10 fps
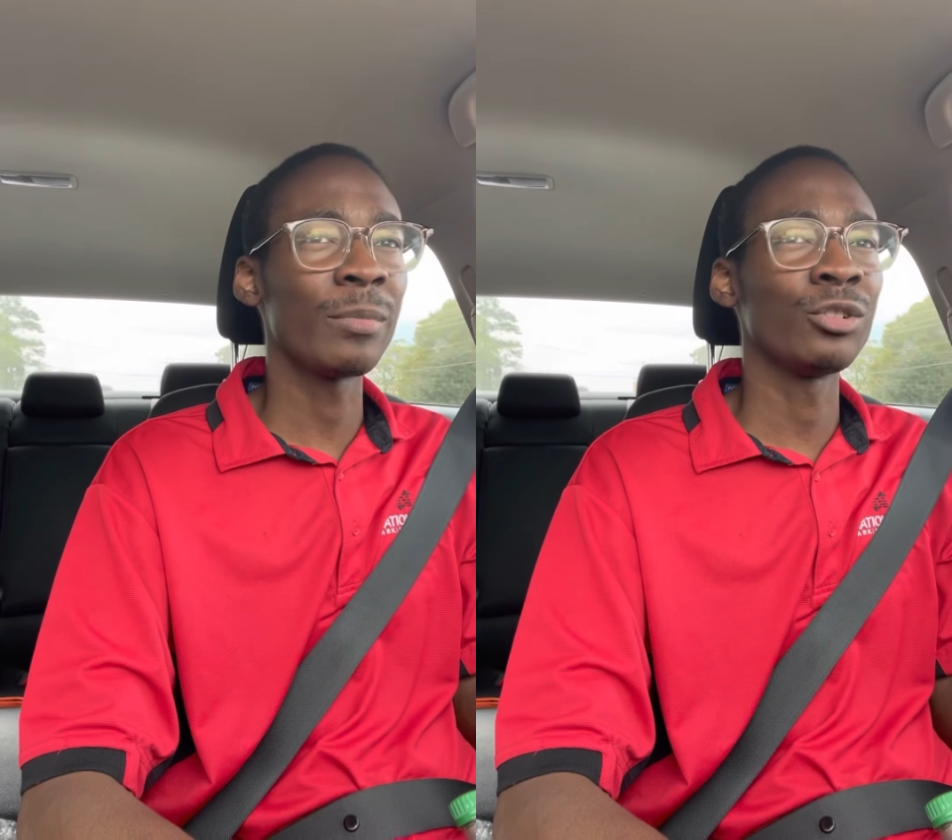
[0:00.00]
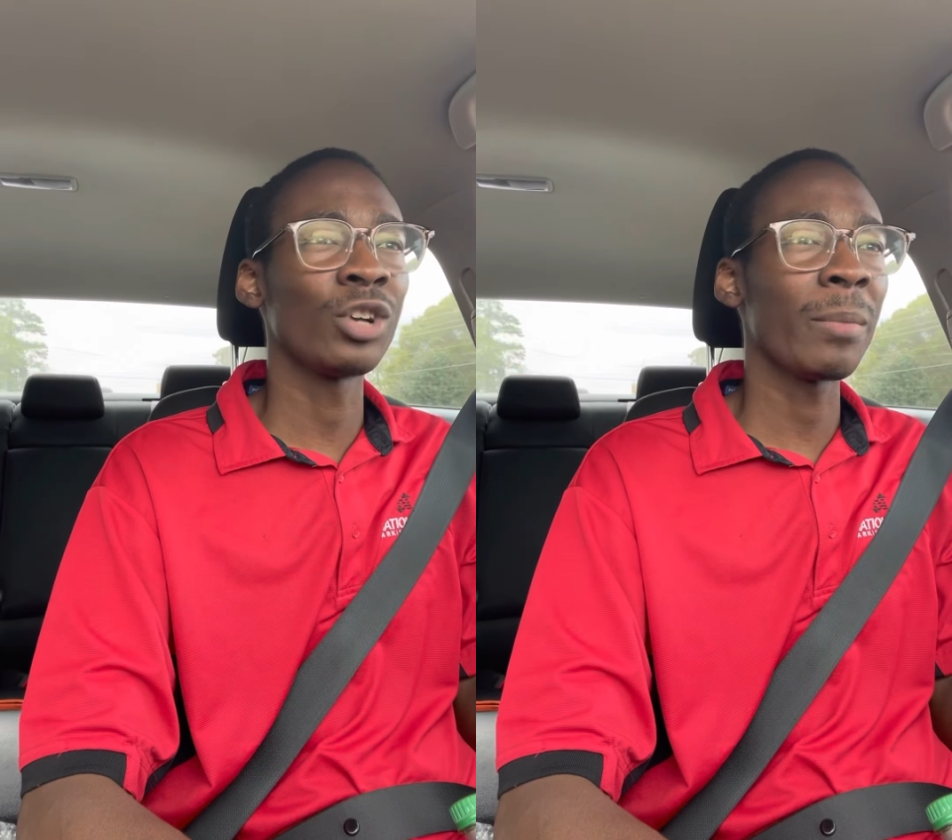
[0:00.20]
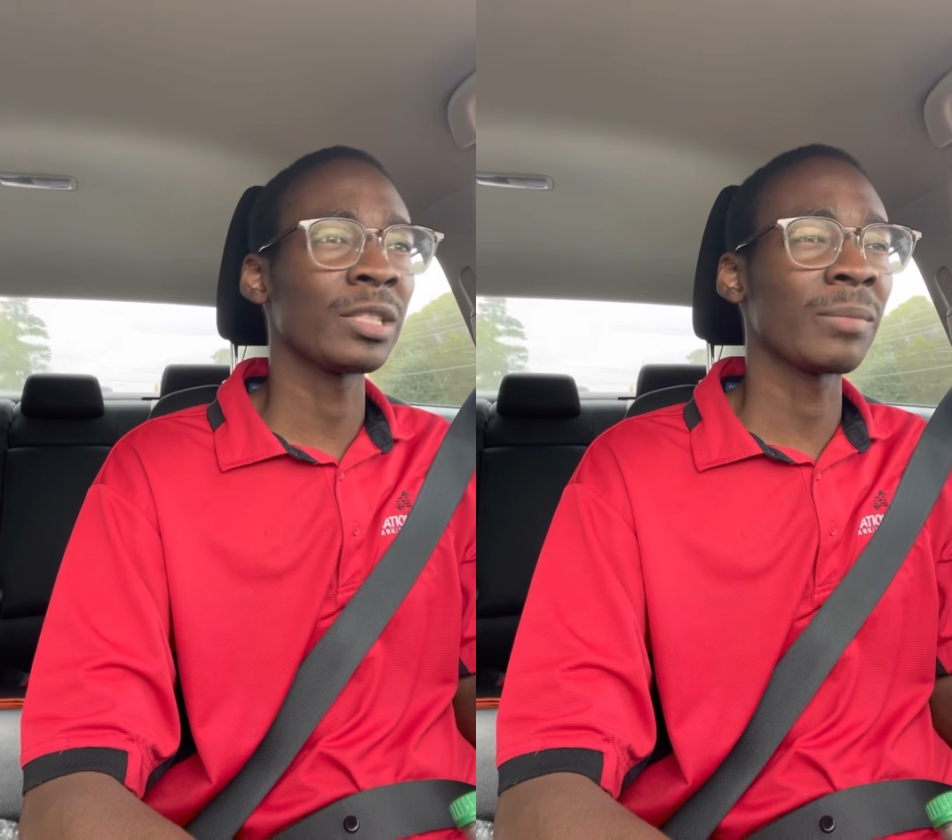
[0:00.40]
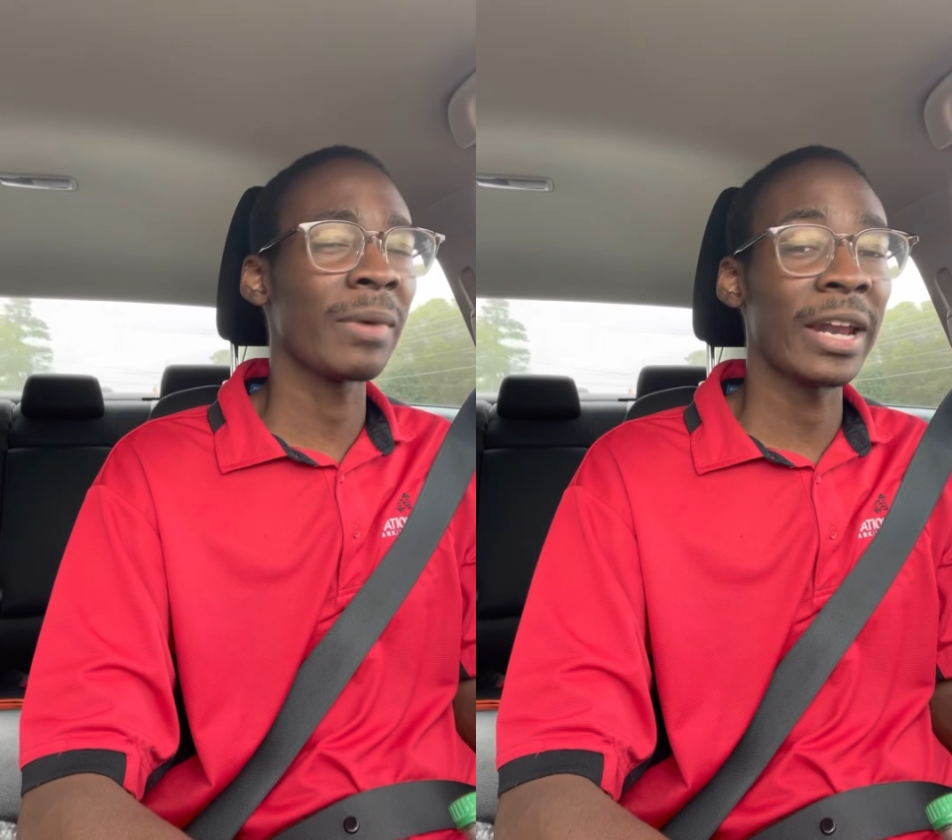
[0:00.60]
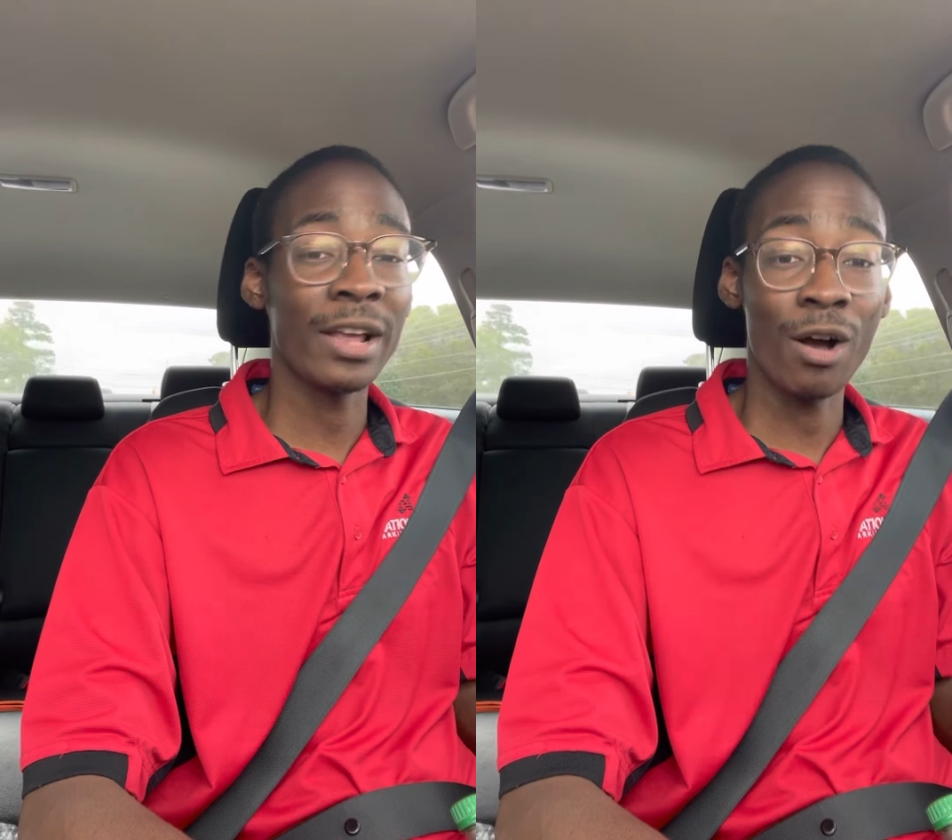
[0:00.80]
up or dropping
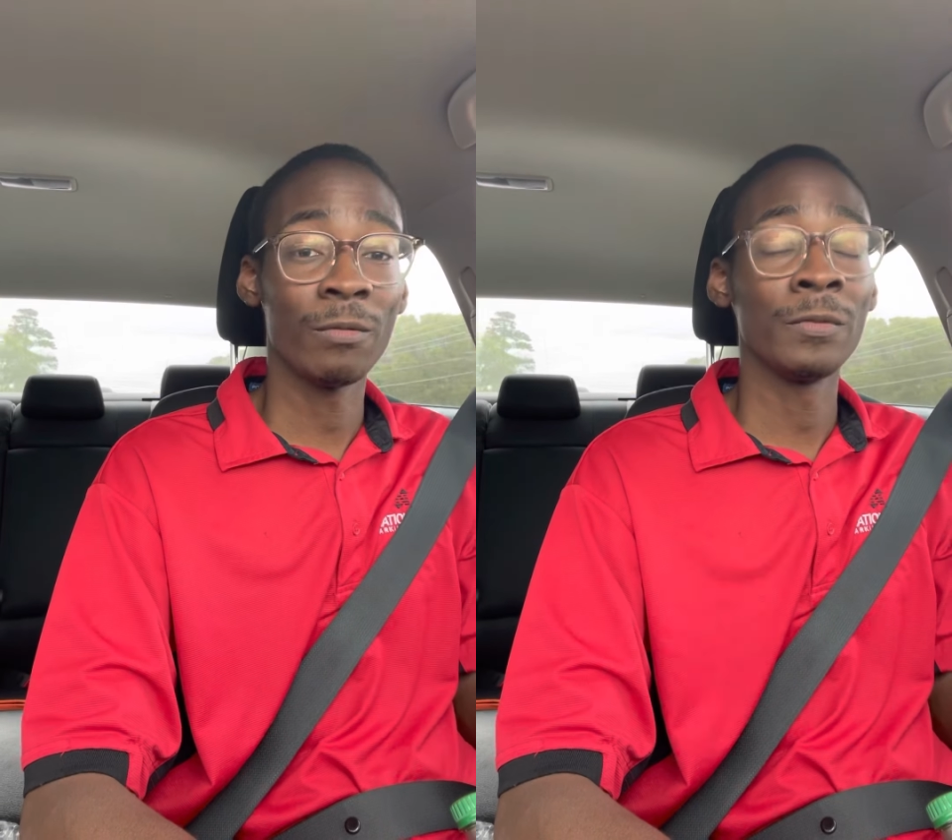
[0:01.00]
somebody off.